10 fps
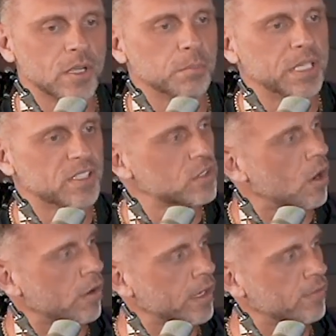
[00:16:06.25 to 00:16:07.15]
be
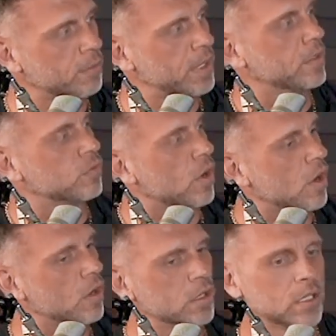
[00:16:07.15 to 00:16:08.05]
sorry for being
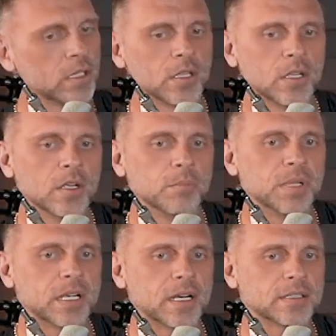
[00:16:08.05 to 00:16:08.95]
wrong,
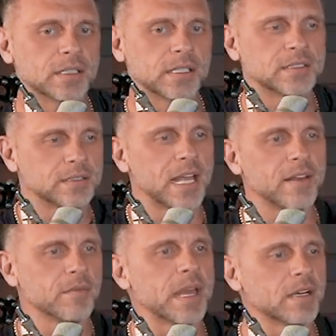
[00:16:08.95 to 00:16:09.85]
because it's not
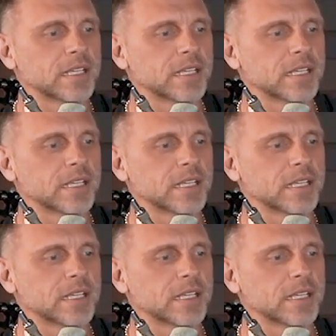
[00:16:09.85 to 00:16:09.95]
even matter.